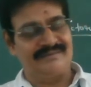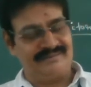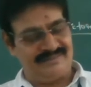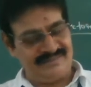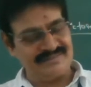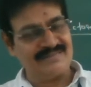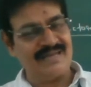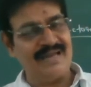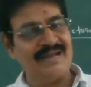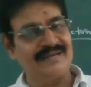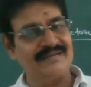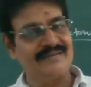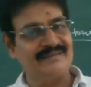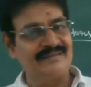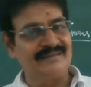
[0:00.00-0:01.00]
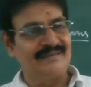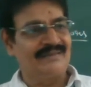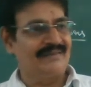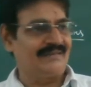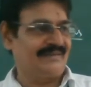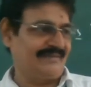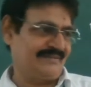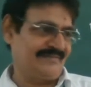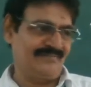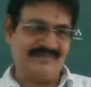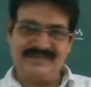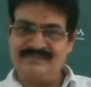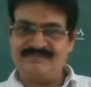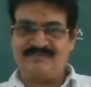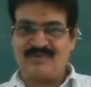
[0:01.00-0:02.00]
this had
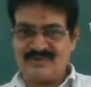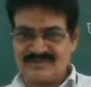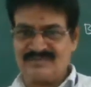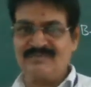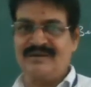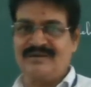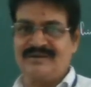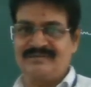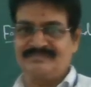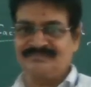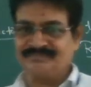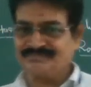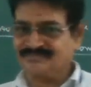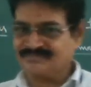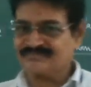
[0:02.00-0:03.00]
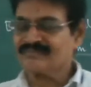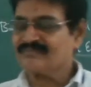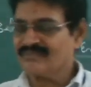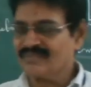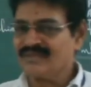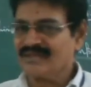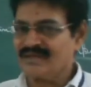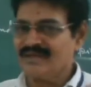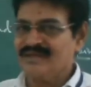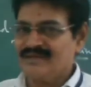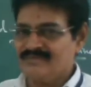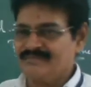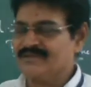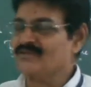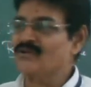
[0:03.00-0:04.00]
been possible
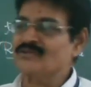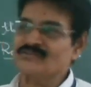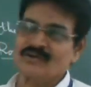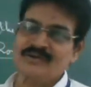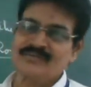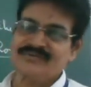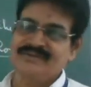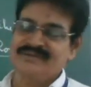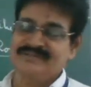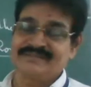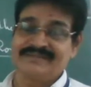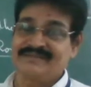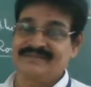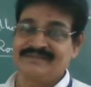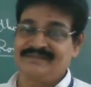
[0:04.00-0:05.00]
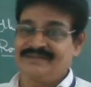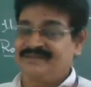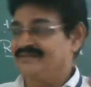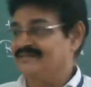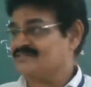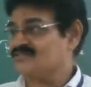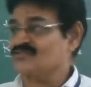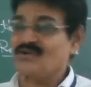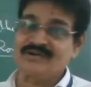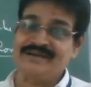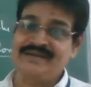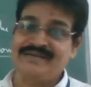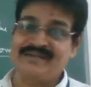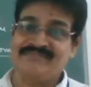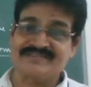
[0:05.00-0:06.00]
because of their strong
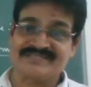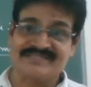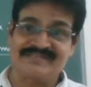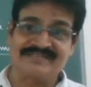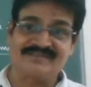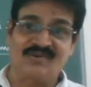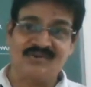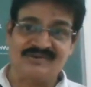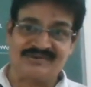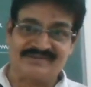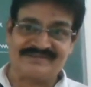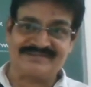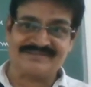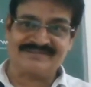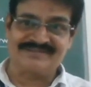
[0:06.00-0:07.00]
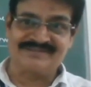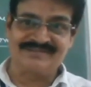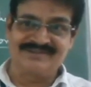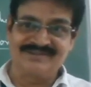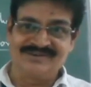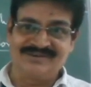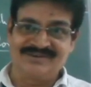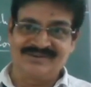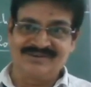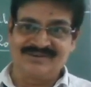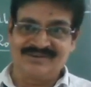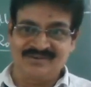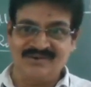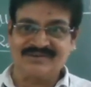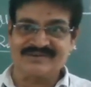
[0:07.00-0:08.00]
and efficient governors,
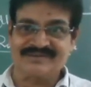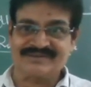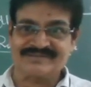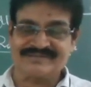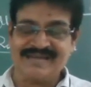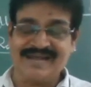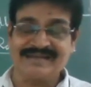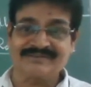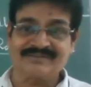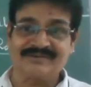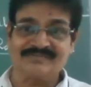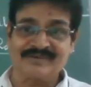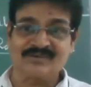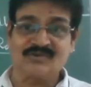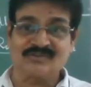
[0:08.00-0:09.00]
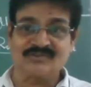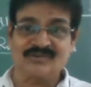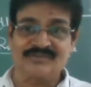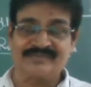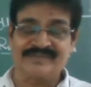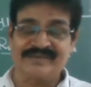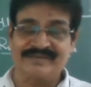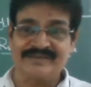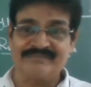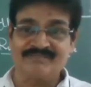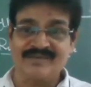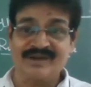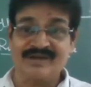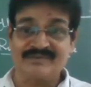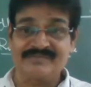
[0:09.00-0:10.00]
and because of
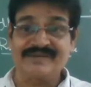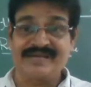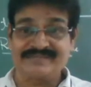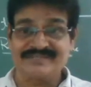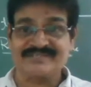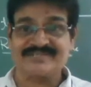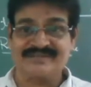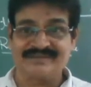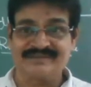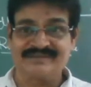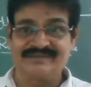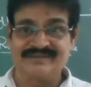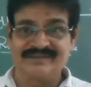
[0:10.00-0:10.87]
their urbanization